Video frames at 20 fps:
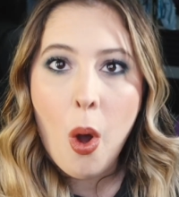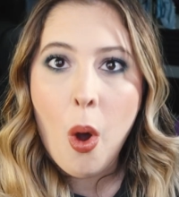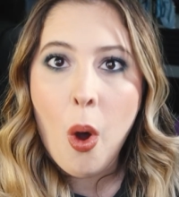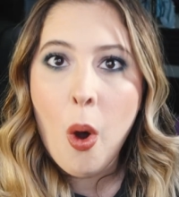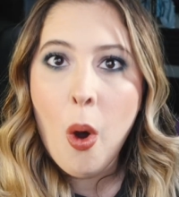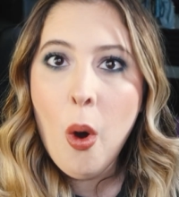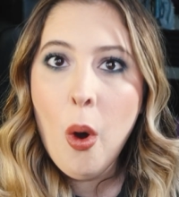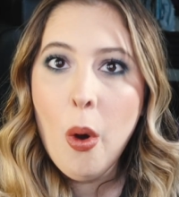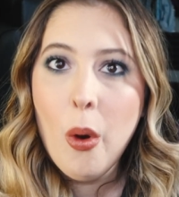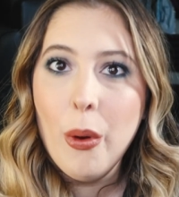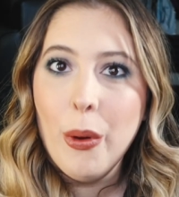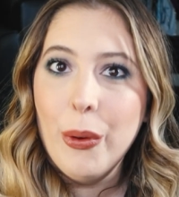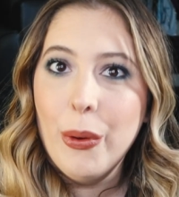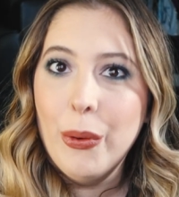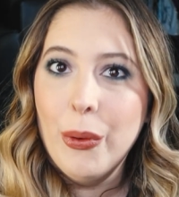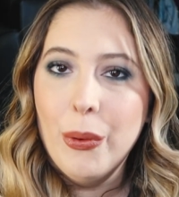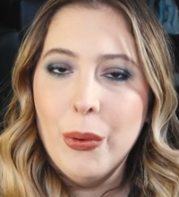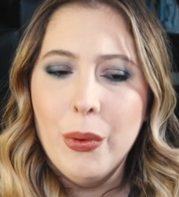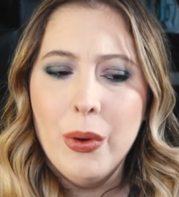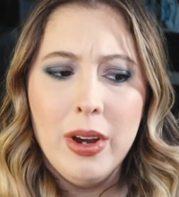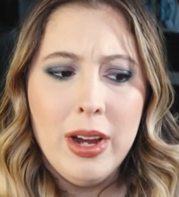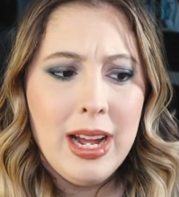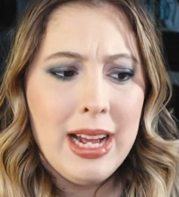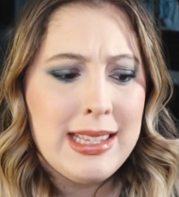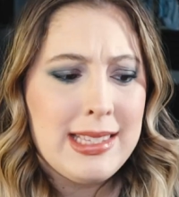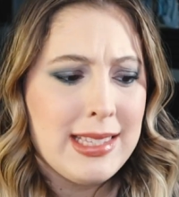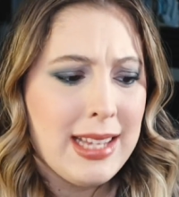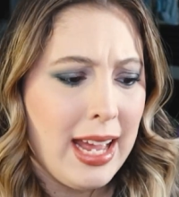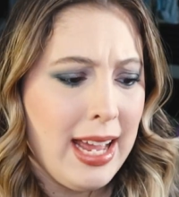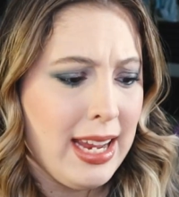Oh,
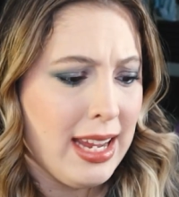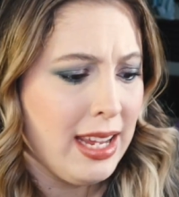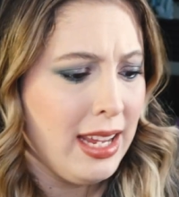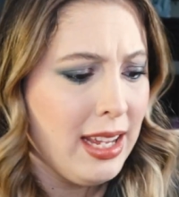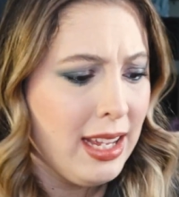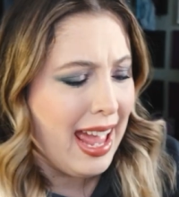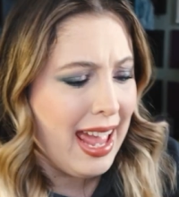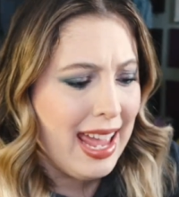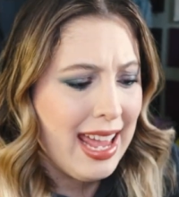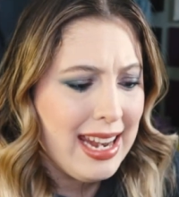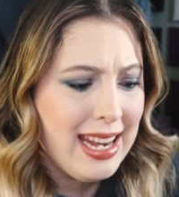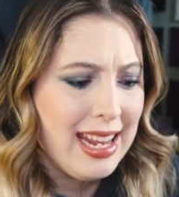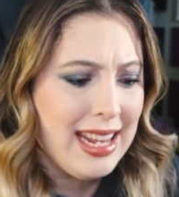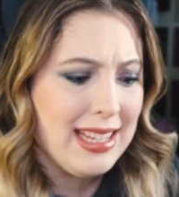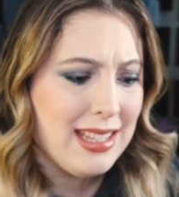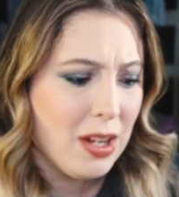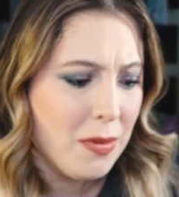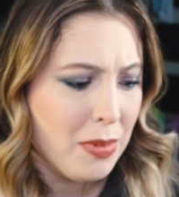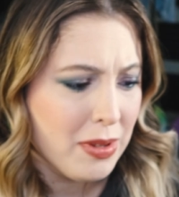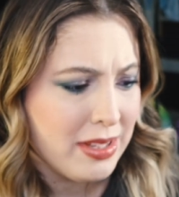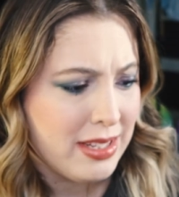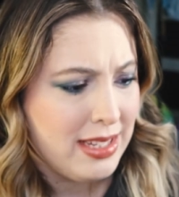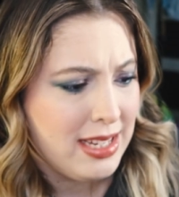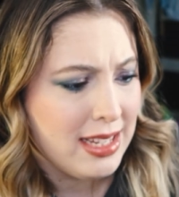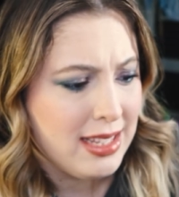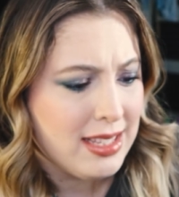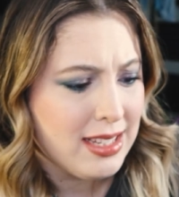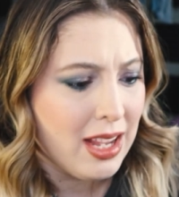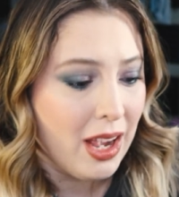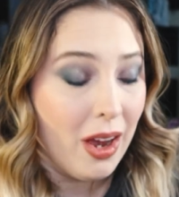it's like 80s almost
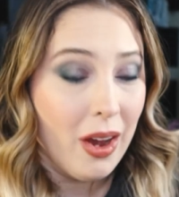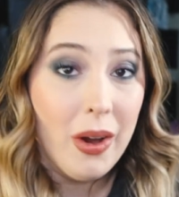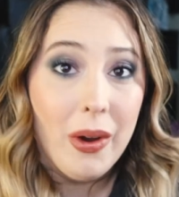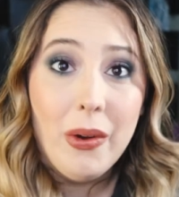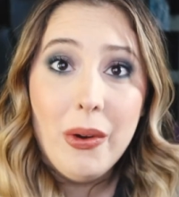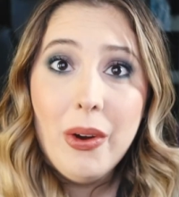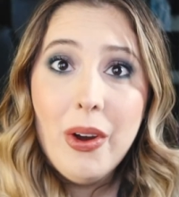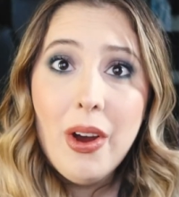disco.